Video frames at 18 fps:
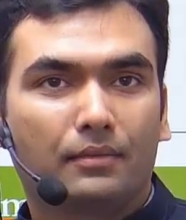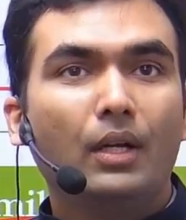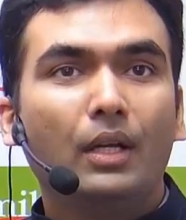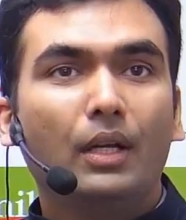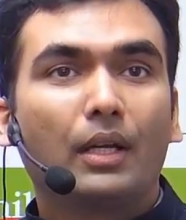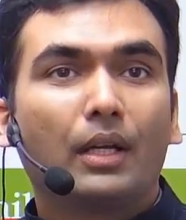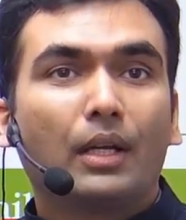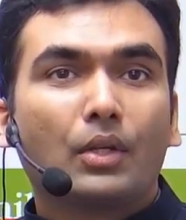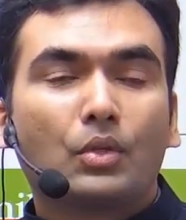
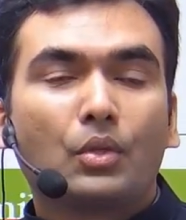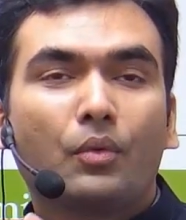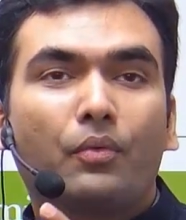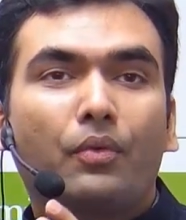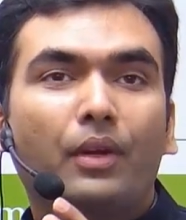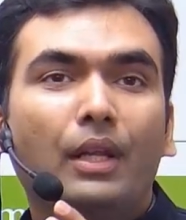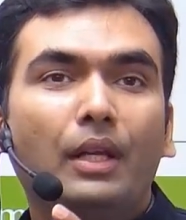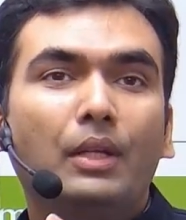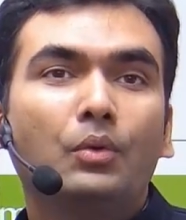Okay. So
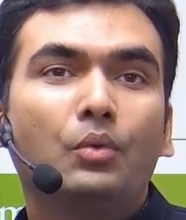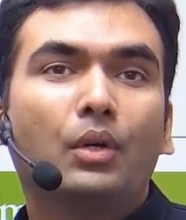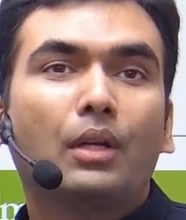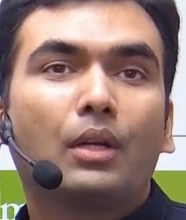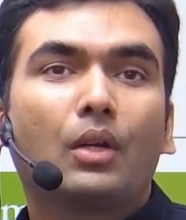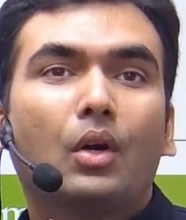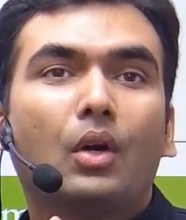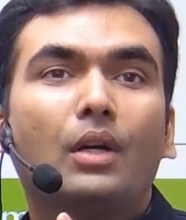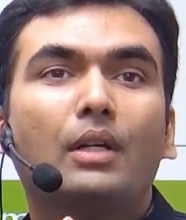when you
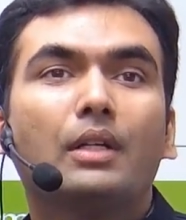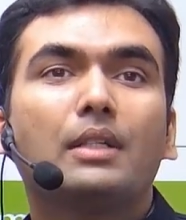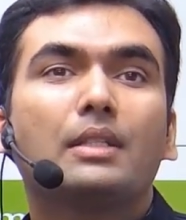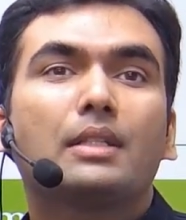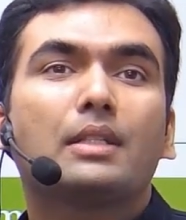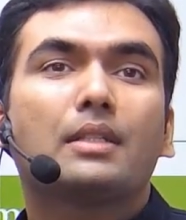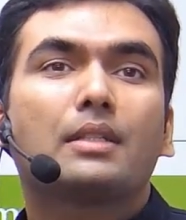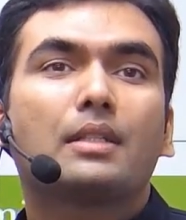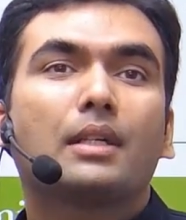are not
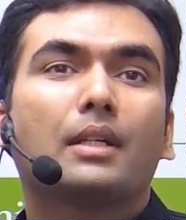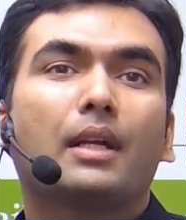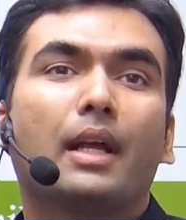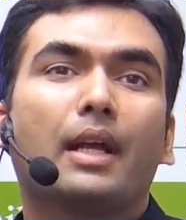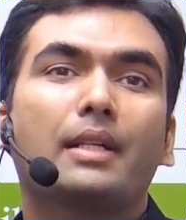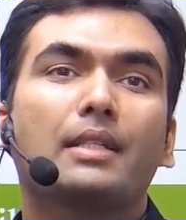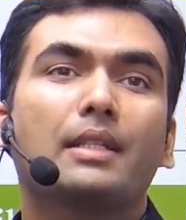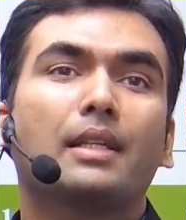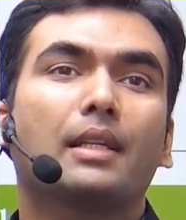registered
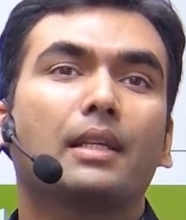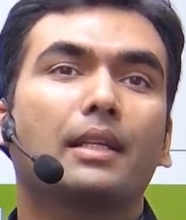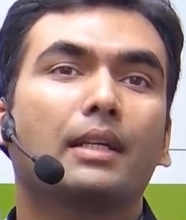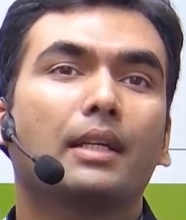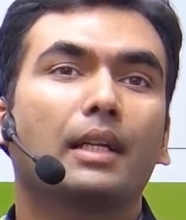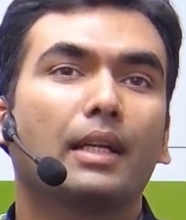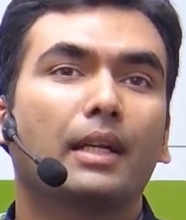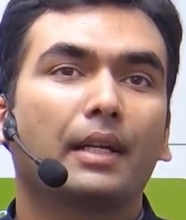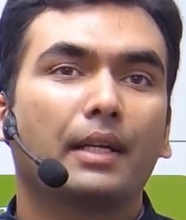as a
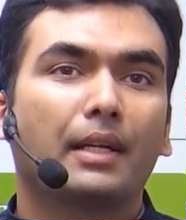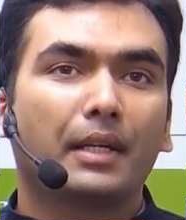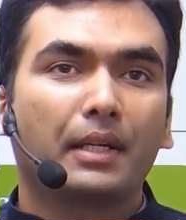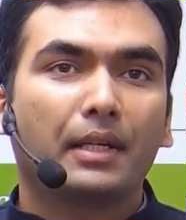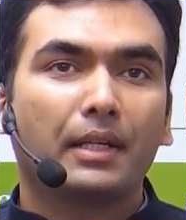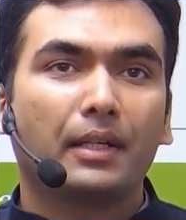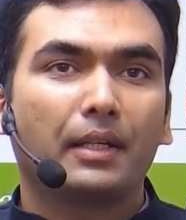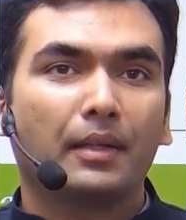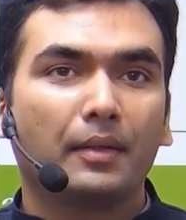legal
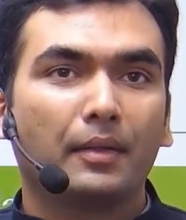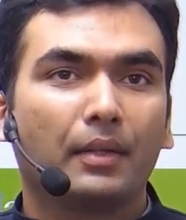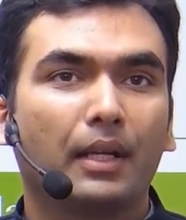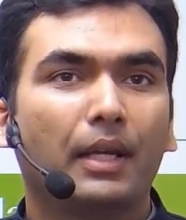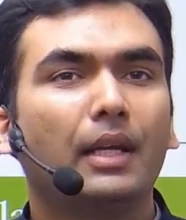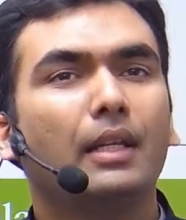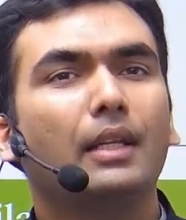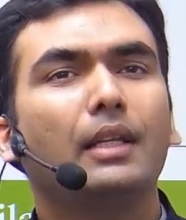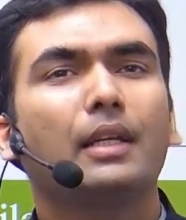entity,
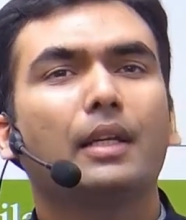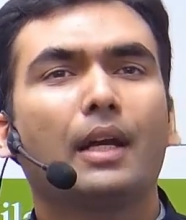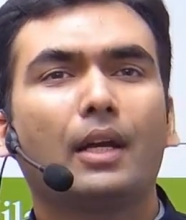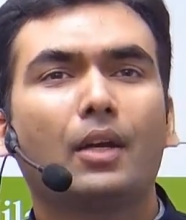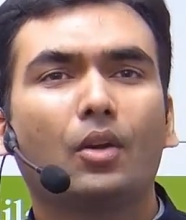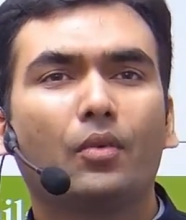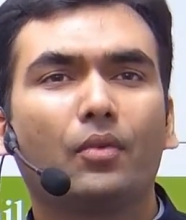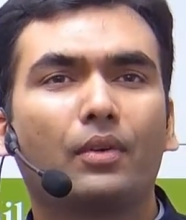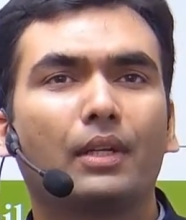any
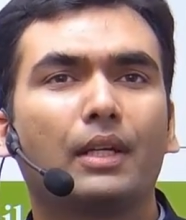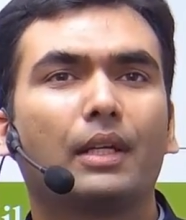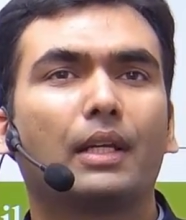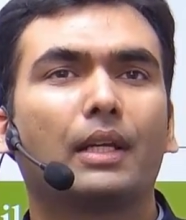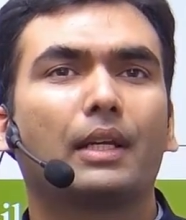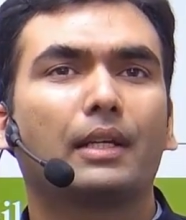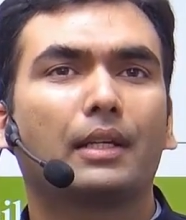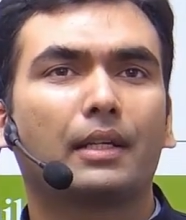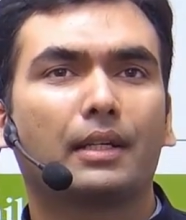kind of
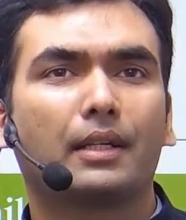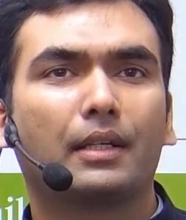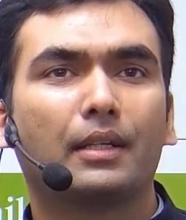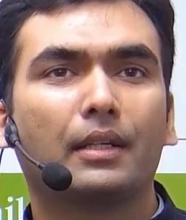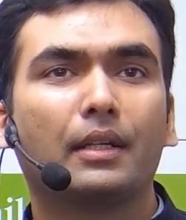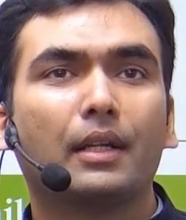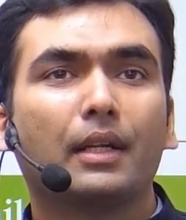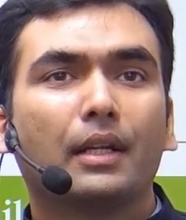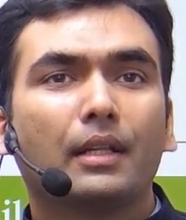legal
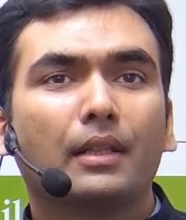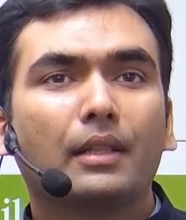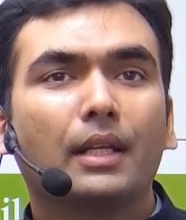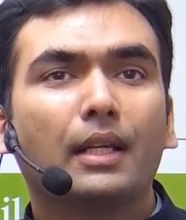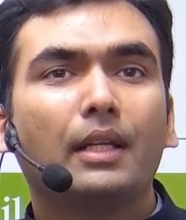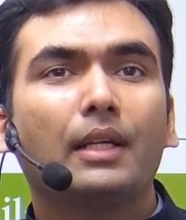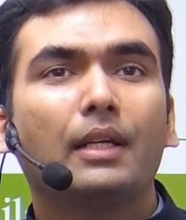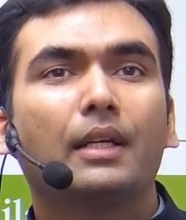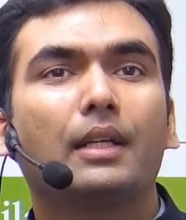entity,
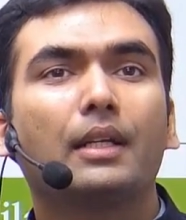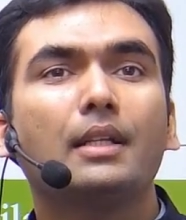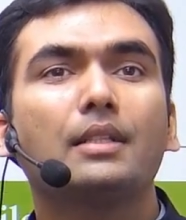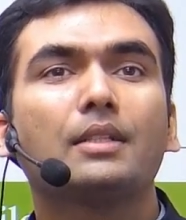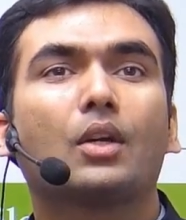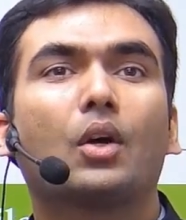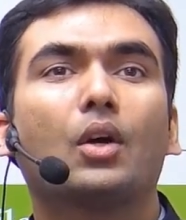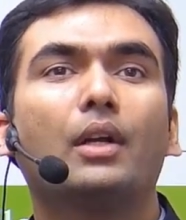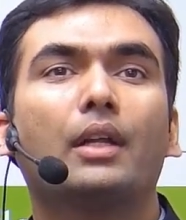then it
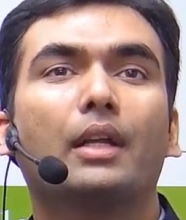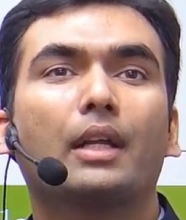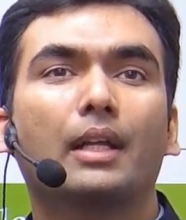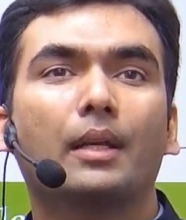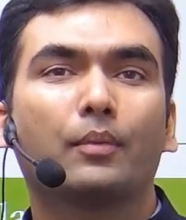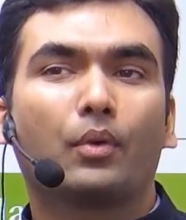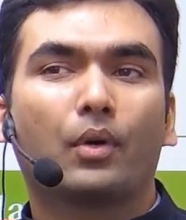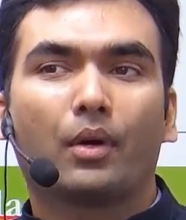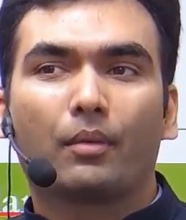is called
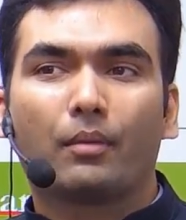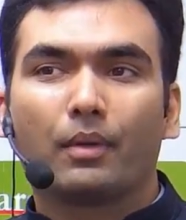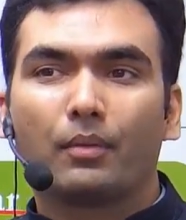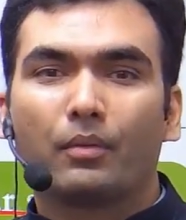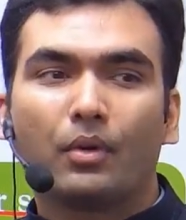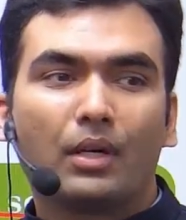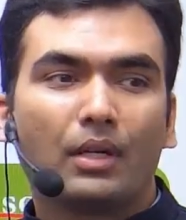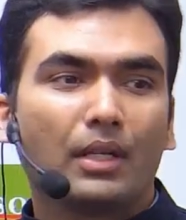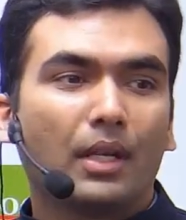
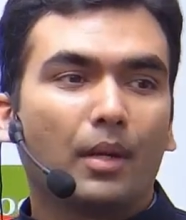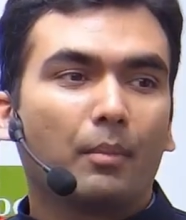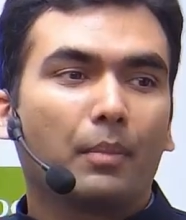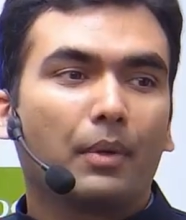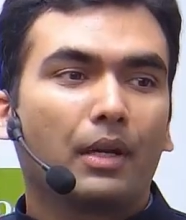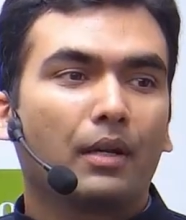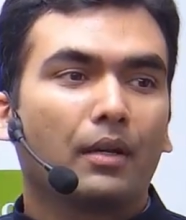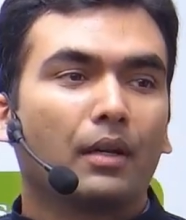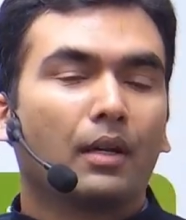informal. For
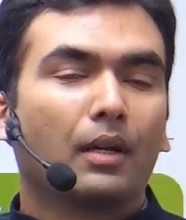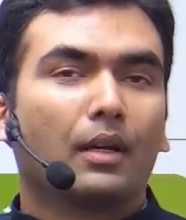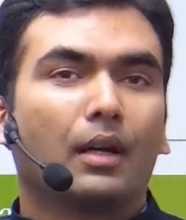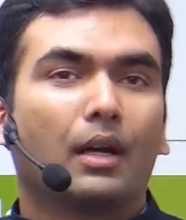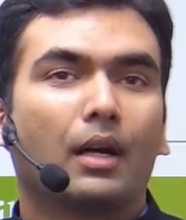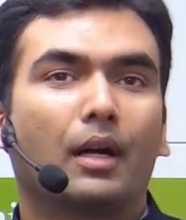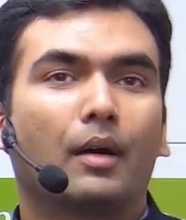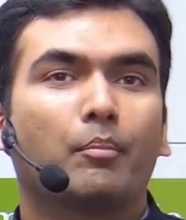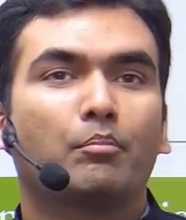example,
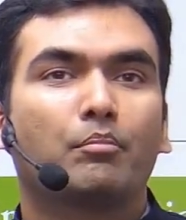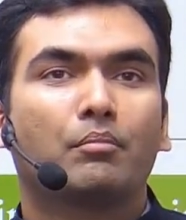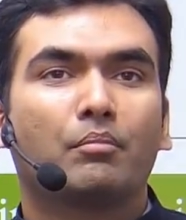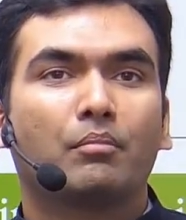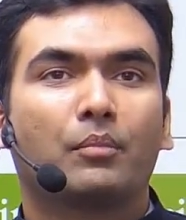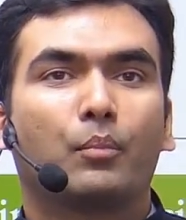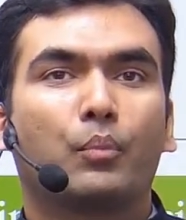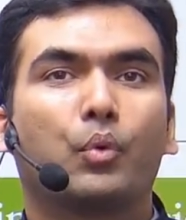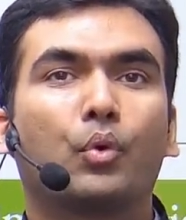
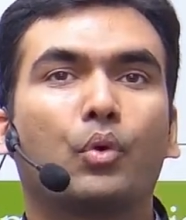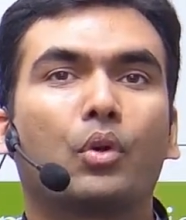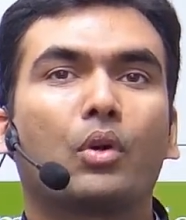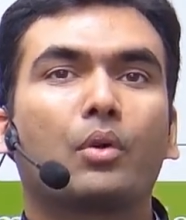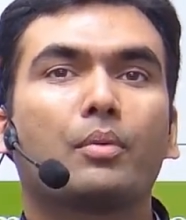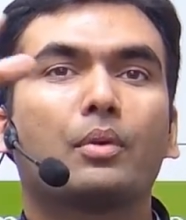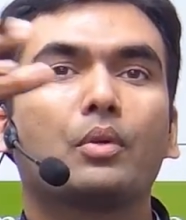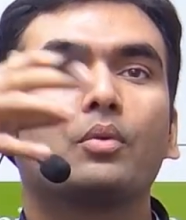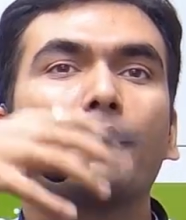
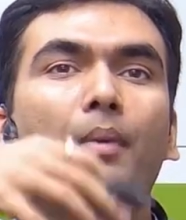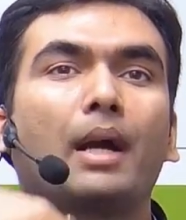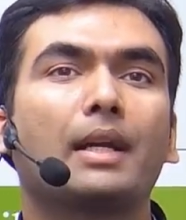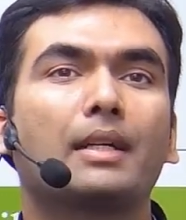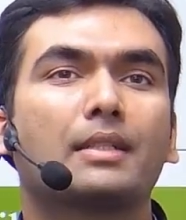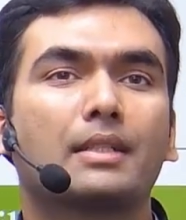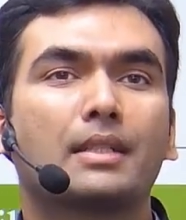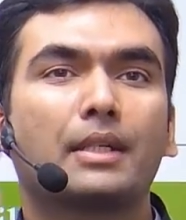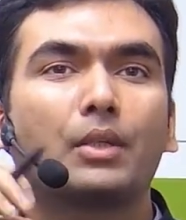four of you
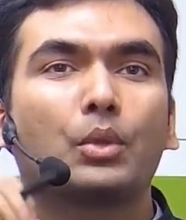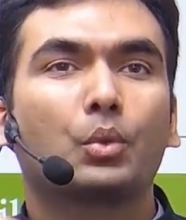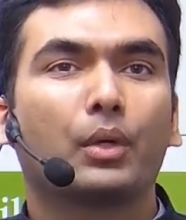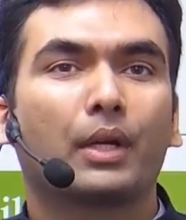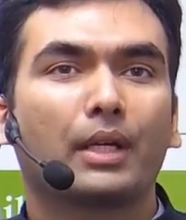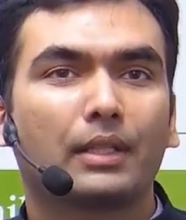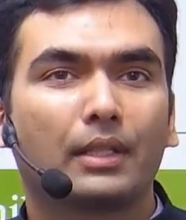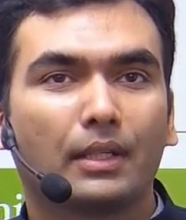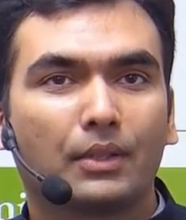might sit
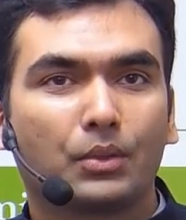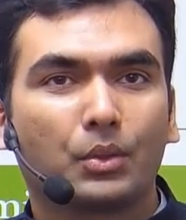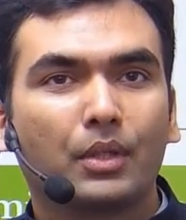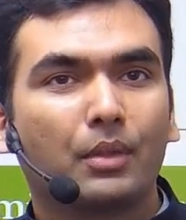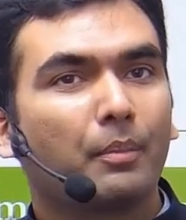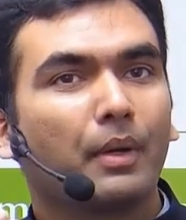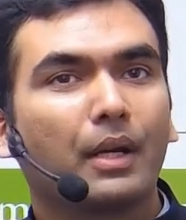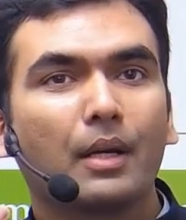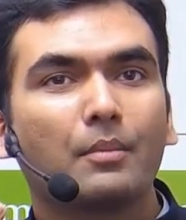together,
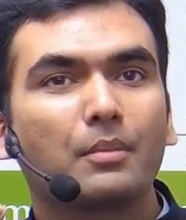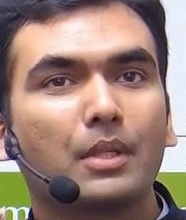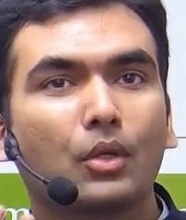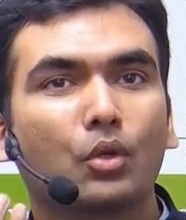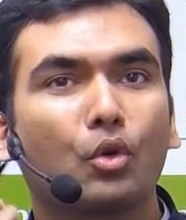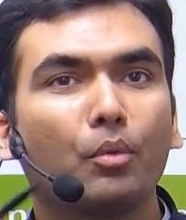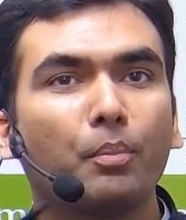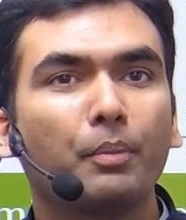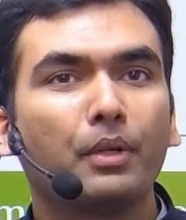so it
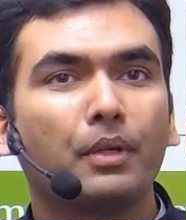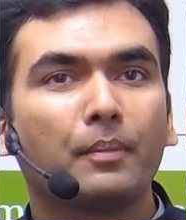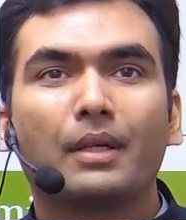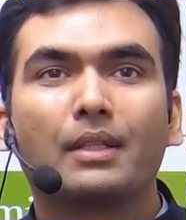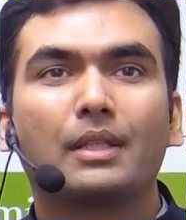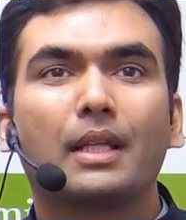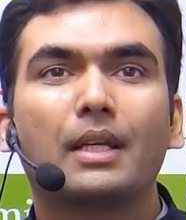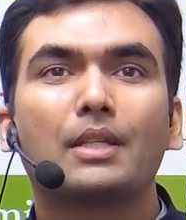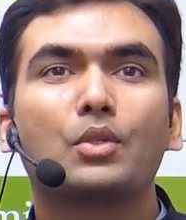becomes a group,
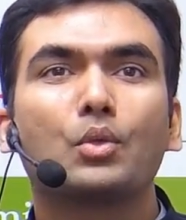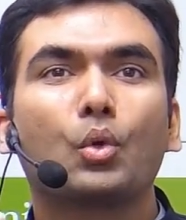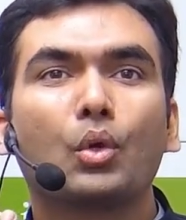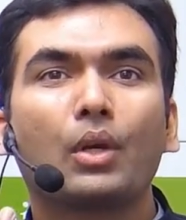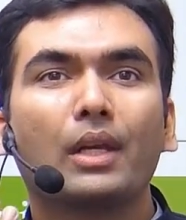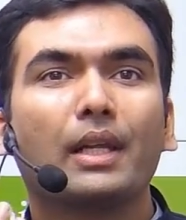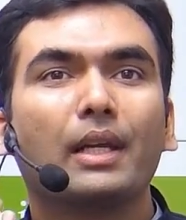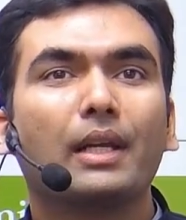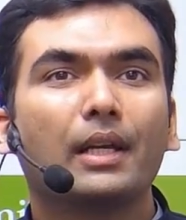but there is
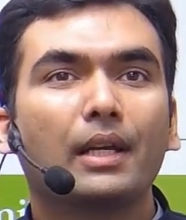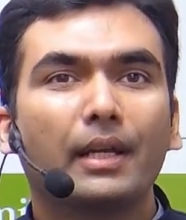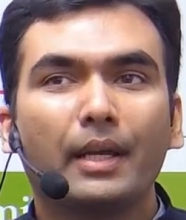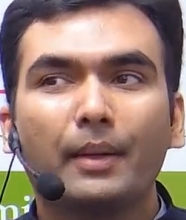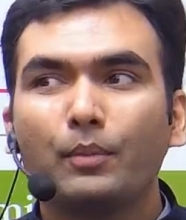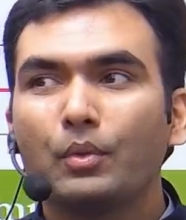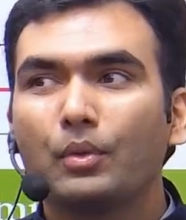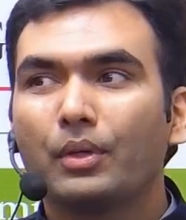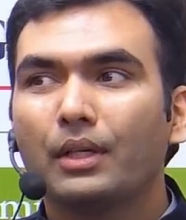no legal
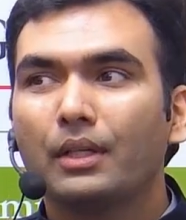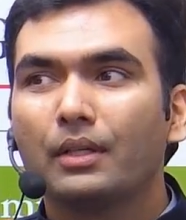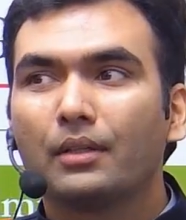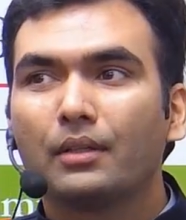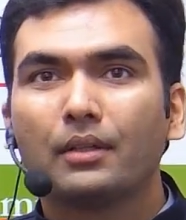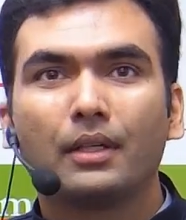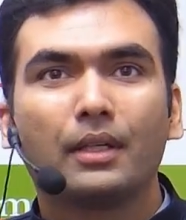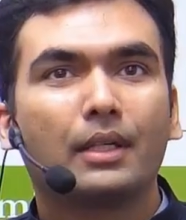name to it.